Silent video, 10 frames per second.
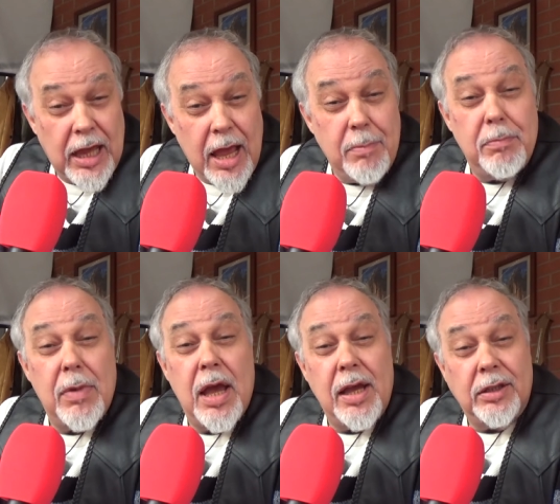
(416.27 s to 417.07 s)

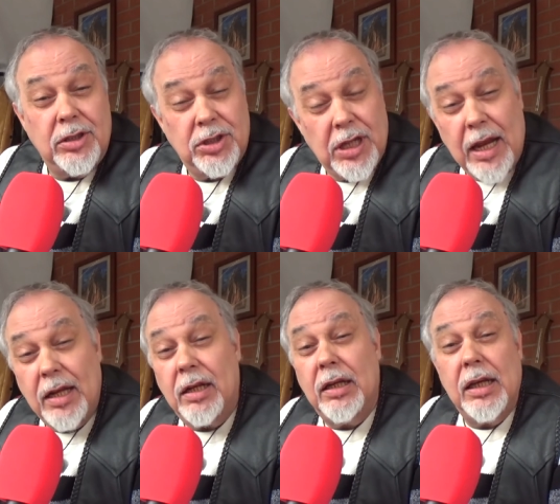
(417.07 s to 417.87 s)
come and
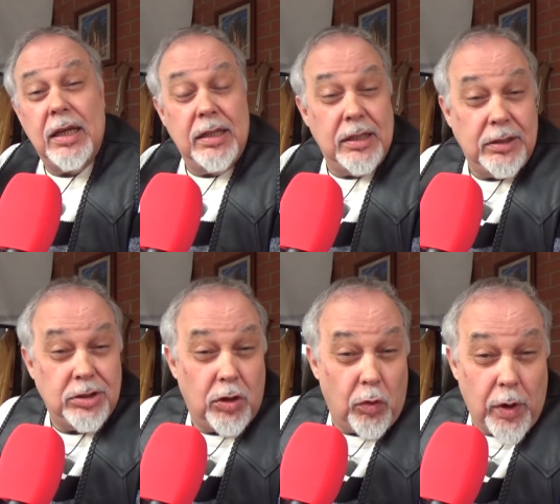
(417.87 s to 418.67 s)
settle in these
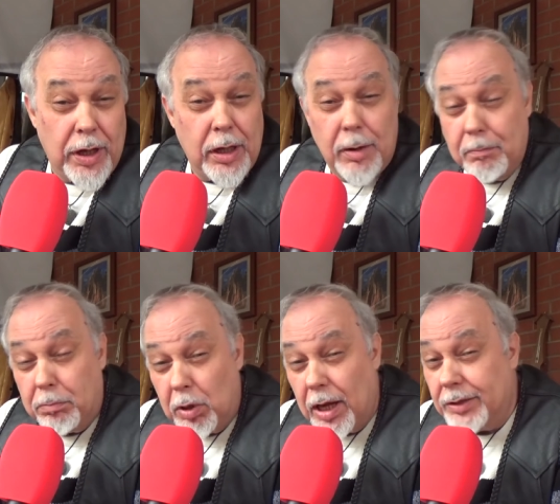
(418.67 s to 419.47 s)
green and
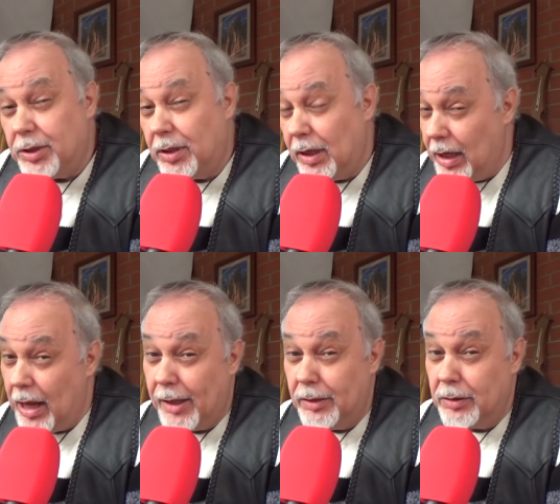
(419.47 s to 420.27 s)
pleasant
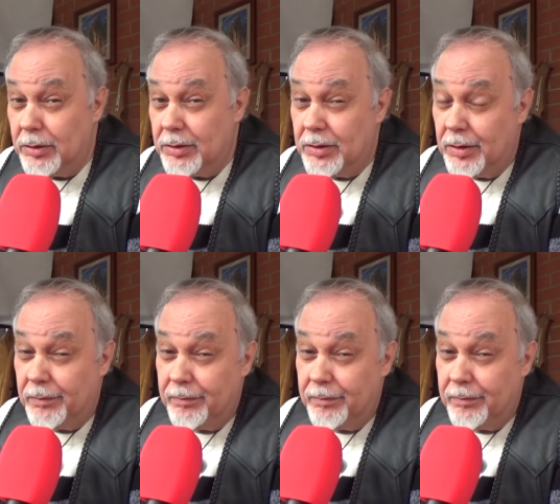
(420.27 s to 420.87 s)
lands.